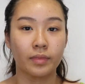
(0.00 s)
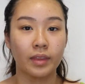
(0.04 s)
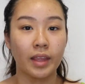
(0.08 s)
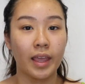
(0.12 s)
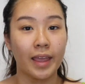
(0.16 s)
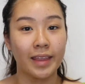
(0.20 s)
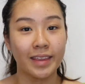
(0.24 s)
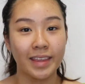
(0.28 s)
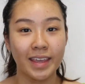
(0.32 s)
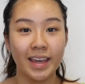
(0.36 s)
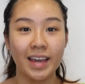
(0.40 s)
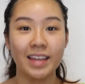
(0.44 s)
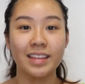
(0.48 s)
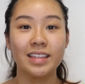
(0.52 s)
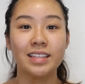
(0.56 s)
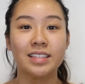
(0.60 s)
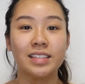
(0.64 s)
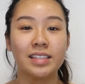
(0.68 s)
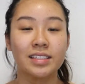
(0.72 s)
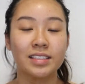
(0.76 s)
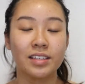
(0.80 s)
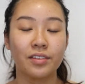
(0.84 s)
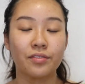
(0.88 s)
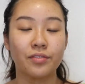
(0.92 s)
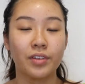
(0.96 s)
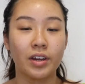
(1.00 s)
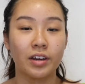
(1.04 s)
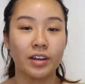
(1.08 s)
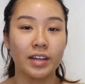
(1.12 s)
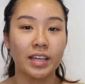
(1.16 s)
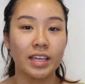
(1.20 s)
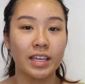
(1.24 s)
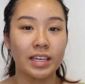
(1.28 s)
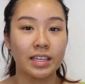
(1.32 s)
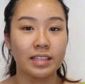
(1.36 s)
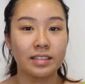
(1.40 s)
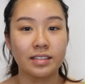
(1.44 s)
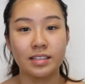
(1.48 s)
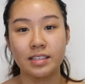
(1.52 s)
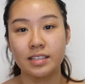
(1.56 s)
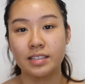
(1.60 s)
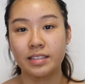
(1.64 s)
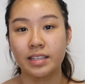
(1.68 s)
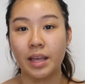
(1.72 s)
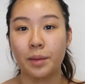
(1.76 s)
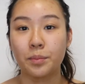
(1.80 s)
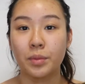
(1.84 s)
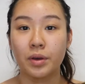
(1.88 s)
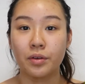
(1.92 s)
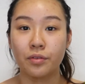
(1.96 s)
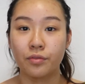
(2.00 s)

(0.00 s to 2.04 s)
And yeah, this is a very easy summer